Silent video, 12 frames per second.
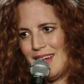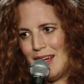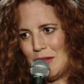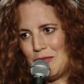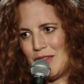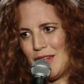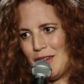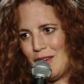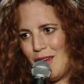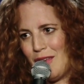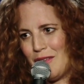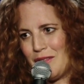I figured
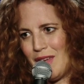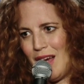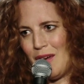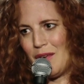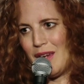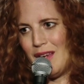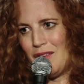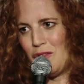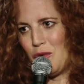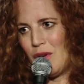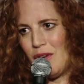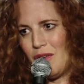all this out.
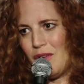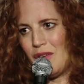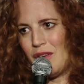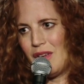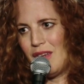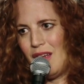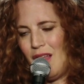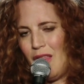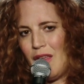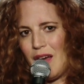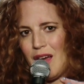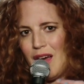Israel,
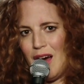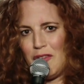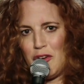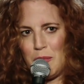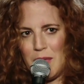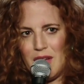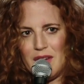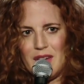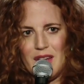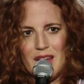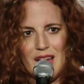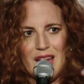the government
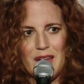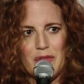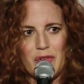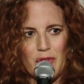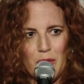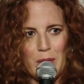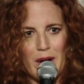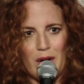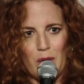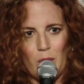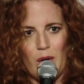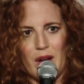gives you
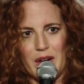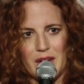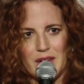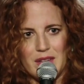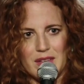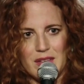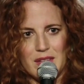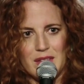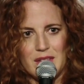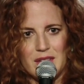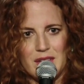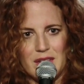marijuana.
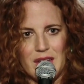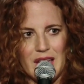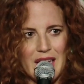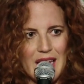You got